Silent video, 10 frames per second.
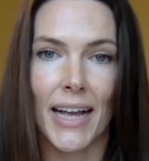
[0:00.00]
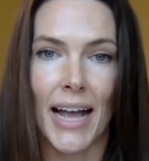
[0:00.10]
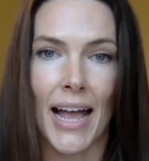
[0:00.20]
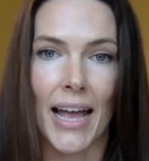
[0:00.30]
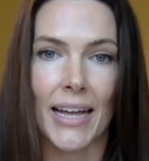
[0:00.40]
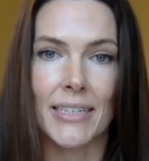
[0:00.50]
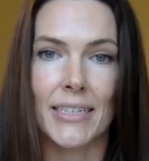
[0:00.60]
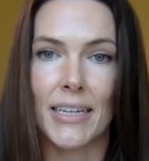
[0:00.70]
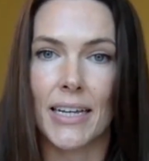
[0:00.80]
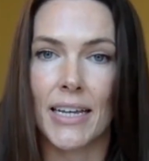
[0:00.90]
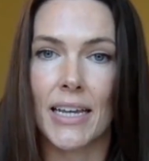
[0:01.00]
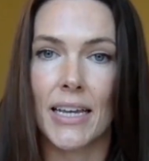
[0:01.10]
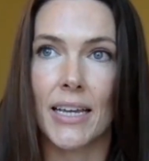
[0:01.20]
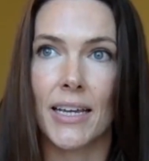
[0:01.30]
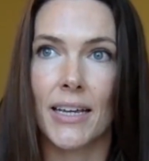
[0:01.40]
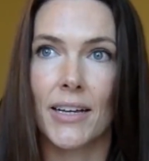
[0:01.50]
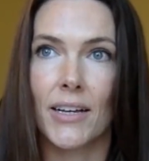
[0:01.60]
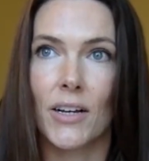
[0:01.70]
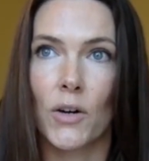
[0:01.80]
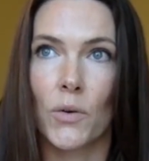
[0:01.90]
And he
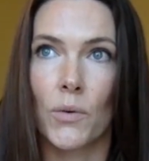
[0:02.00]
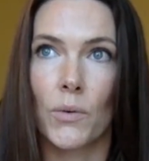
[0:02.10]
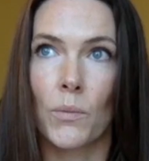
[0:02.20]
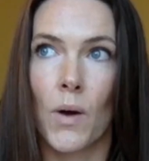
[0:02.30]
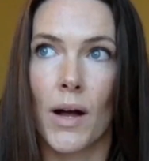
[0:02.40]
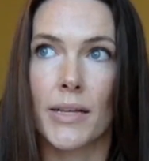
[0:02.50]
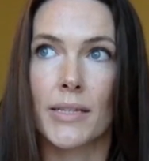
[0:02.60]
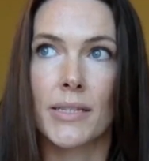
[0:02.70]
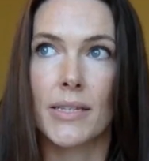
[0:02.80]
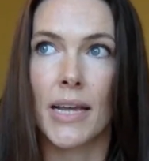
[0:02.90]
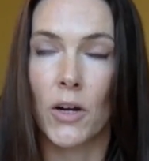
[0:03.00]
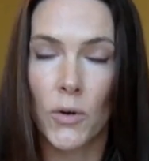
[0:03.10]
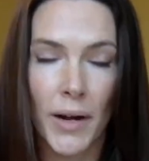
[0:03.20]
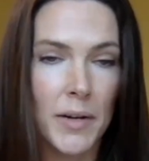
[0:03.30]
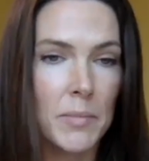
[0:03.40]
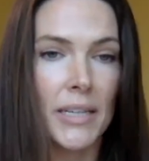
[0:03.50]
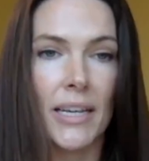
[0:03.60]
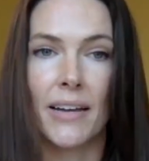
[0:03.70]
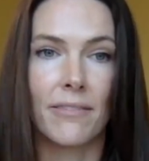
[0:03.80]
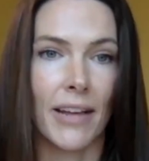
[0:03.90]
was incredibly
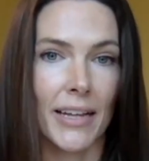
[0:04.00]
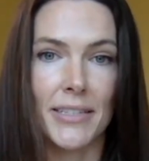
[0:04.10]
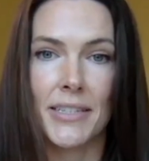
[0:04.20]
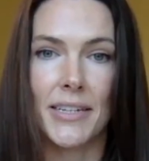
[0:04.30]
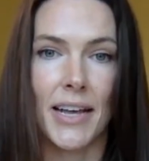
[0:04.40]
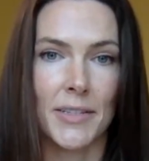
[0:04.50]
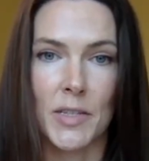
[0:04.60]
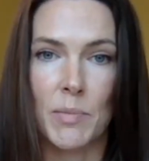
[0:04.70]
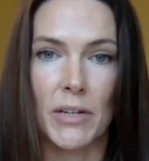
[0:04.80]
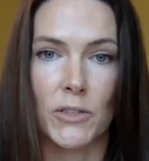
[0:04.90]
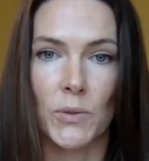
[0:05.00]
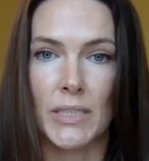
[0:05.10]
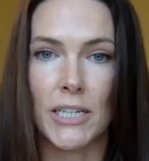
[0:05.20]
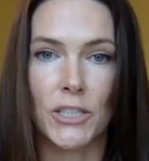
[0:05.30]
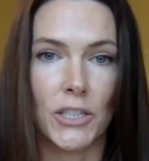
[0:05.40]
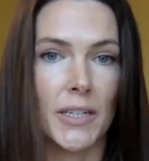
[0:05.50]
advanced as a spiritual teacher,